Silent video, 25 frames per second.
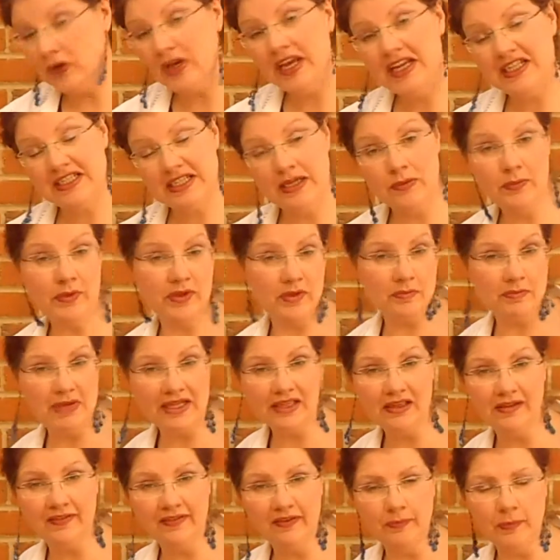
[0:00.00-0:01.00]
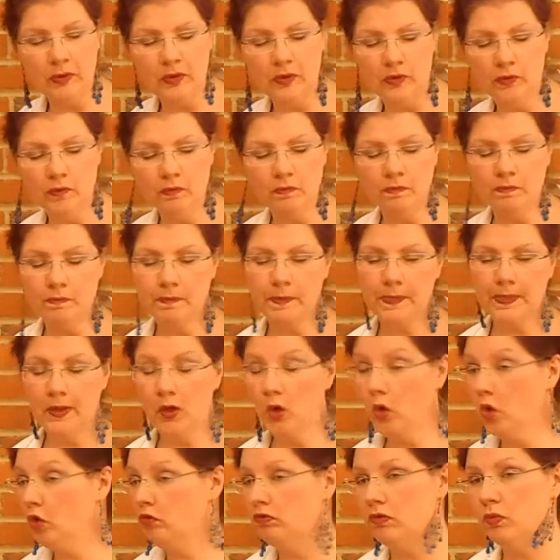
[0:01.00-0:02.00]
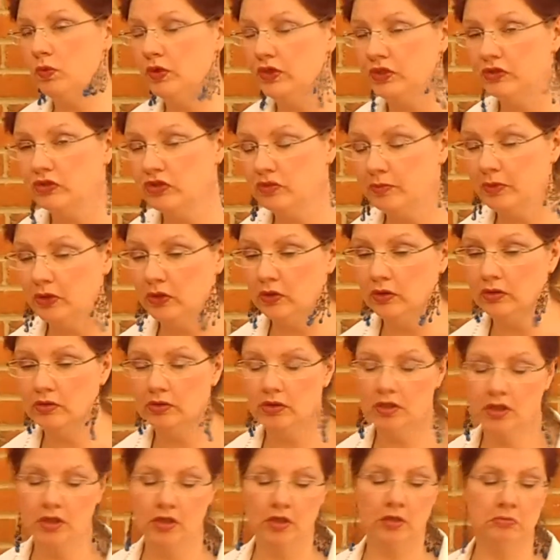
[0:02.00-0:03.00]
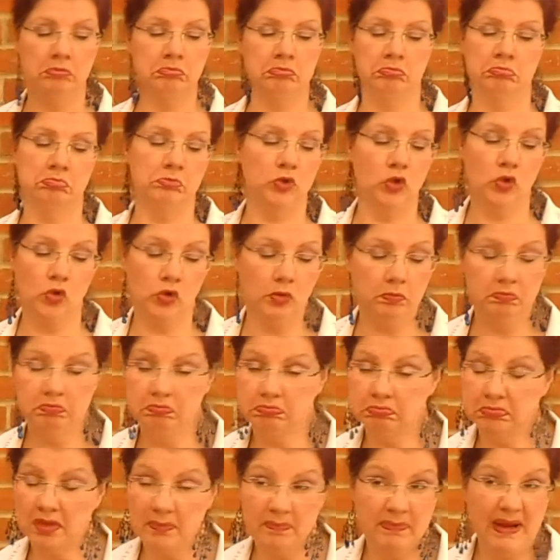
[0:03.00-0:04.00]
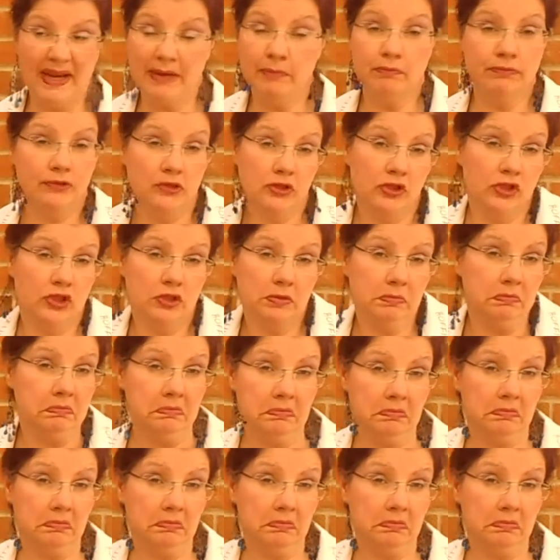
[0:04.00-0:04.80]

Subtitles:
you hit it with a metal spoon or a wooden spoon or paintbrush?